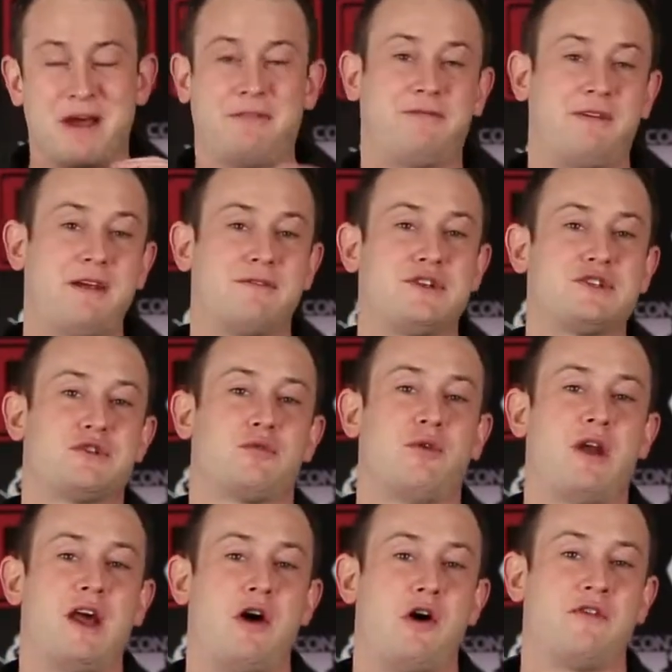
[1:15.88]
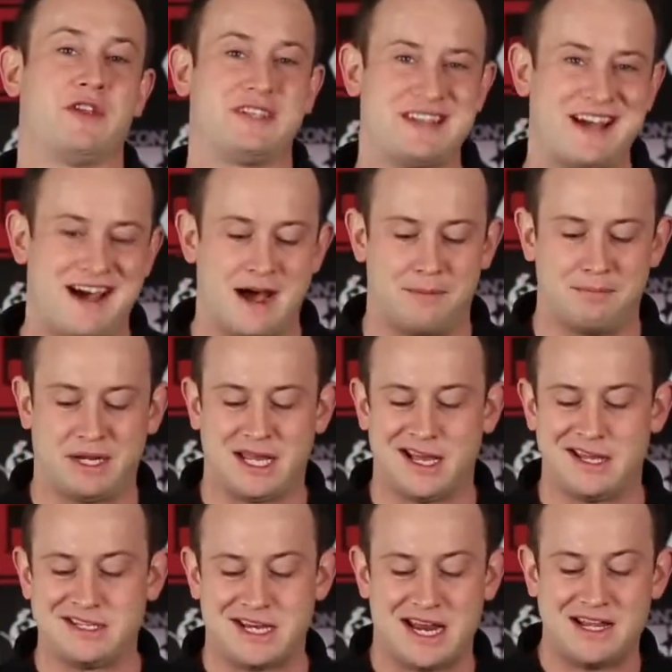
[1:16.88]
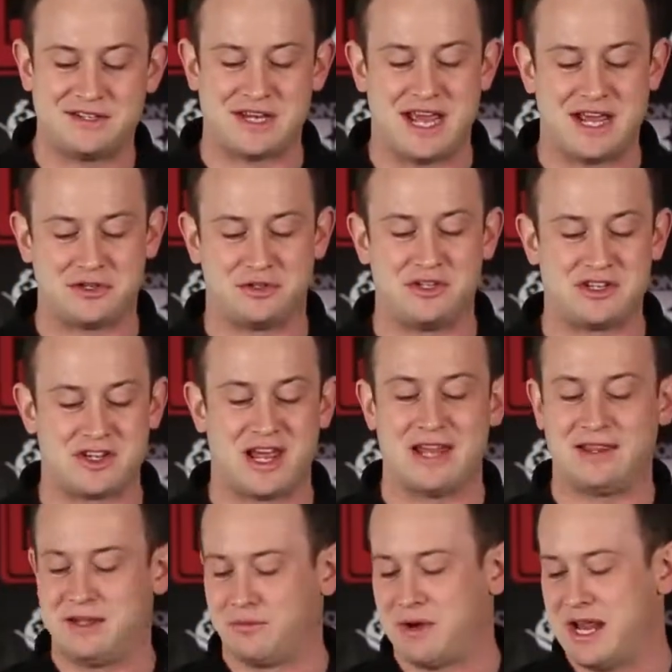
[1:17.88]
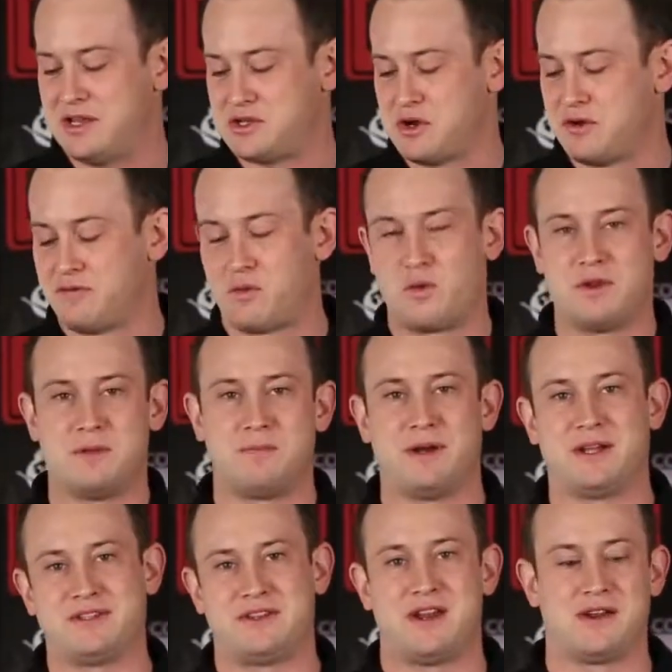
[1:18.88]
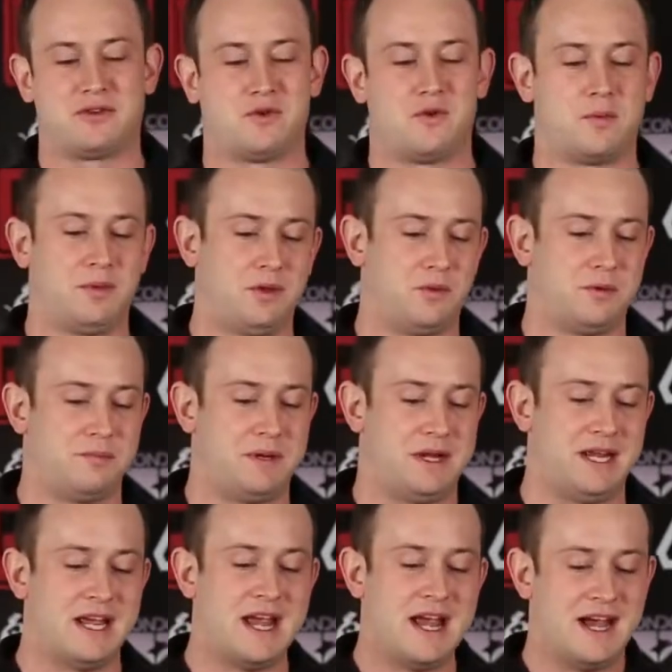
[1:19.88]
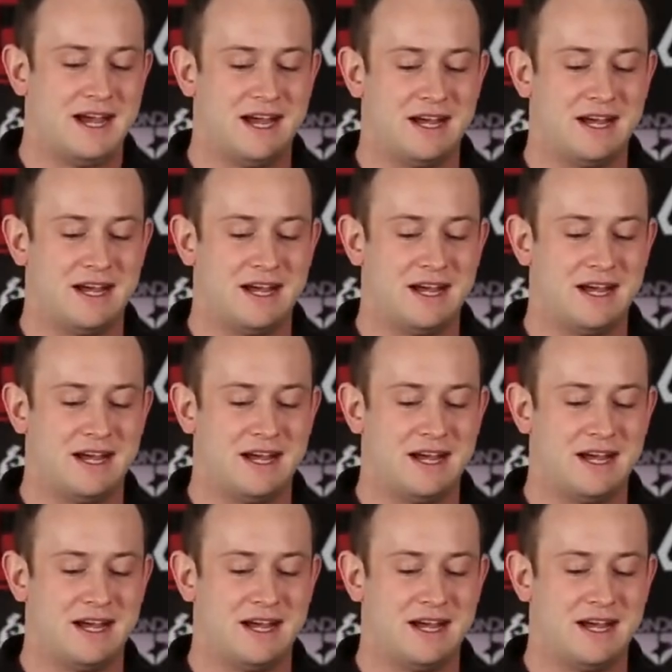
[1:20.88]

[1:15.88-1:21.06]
my favorite is the rail on the top because it is actually slightly raised over where the buttstock normally would be.